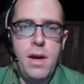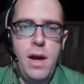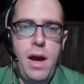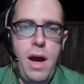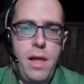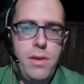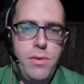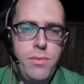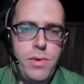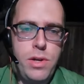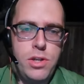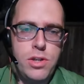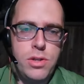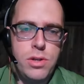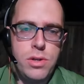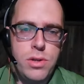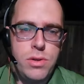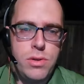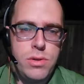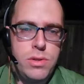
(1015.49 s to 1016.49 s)
Other regional
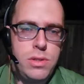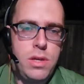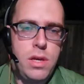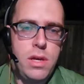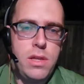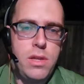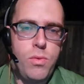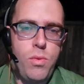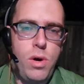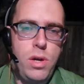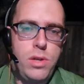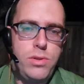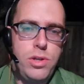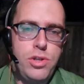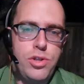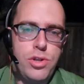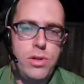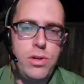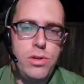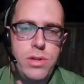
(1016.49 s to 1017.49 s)
news the Wall Street
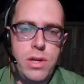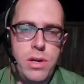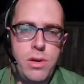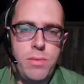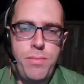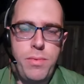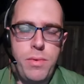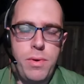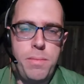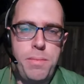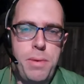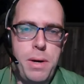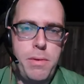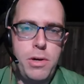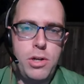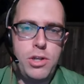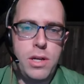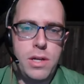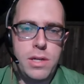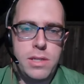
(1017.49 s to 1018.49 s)
Journal today
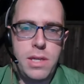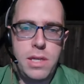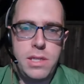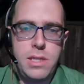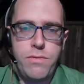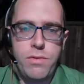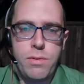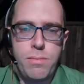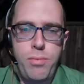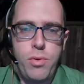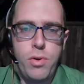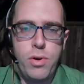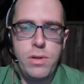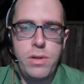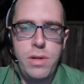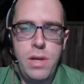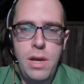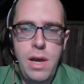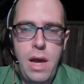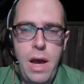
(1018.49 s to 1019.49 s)
published an extensive report
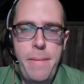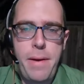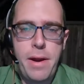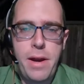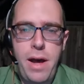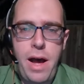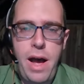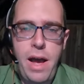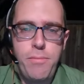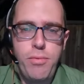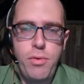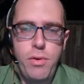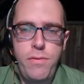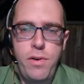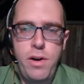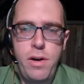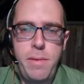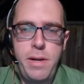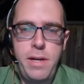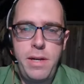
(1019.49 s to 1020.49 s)
about a high
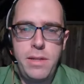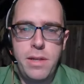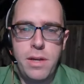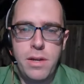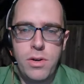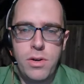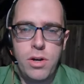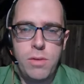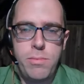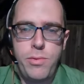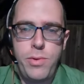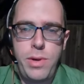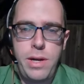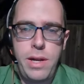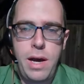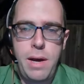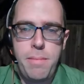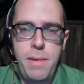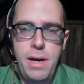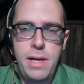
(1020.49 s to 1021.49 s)
profile meeting that occurred between
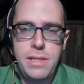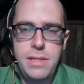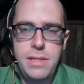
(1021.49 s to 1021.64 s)
Hamas